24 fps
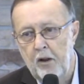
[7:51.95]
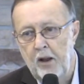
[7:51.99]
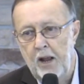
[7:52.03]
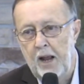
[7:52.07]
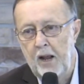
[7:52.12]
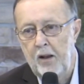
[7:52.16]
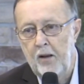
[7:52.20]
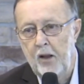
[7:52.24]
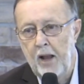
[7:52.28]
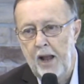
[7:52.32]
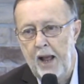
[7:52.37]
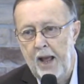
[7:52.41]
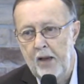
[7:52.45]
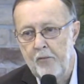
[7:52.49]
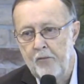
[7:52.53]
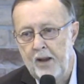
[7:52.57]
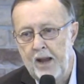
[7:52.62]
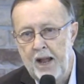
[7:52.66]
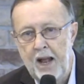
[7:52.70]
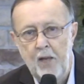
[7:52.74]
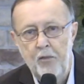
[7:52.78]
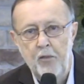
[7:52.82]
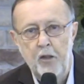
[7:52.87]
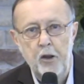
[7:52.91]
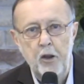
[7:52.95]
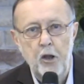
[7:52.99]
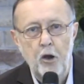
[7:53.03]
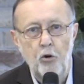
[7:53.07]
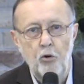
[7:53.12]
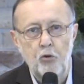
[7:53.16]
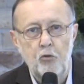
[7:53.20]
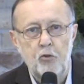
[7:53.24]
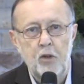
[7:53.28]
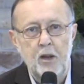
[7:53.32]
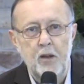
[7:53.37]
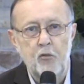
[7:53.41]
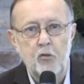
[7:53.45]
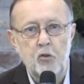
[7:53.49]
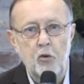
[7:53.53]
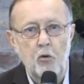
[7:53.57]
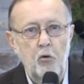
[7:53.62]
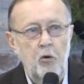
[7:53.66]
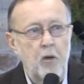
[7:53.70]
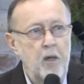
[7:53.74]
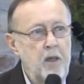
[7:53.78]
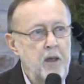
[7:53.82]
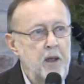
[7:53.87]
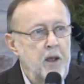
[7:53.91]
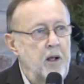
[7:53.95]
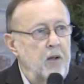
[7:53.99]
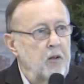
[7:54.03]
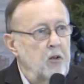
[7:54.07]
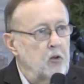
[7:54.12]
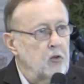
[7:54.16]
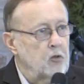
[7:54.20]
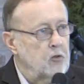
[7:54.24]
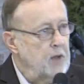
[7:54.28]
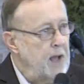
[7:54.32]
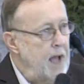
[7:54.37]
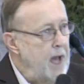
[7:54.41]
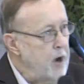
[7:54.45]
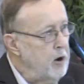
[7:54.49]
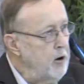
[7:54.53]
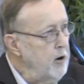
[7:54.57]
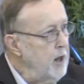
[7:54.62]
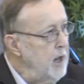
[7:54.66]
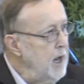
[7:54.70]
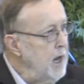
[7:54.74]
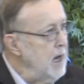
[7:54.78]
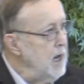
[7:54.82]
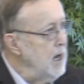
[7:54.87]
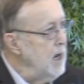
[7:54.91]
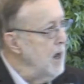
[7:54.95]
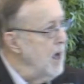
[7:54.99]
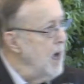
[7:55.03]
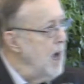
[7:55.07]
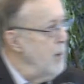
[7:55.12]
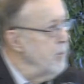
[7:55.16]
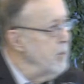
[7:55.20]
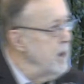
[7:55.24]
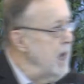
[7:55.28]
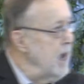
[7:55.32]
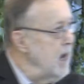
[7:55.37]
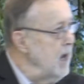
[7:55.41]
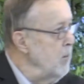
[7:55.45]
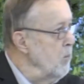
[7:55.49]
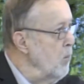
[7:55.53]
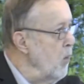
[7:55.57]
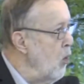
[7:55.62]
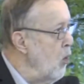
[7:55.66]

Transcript: and Evan had the notes, and so Saturday I'm getting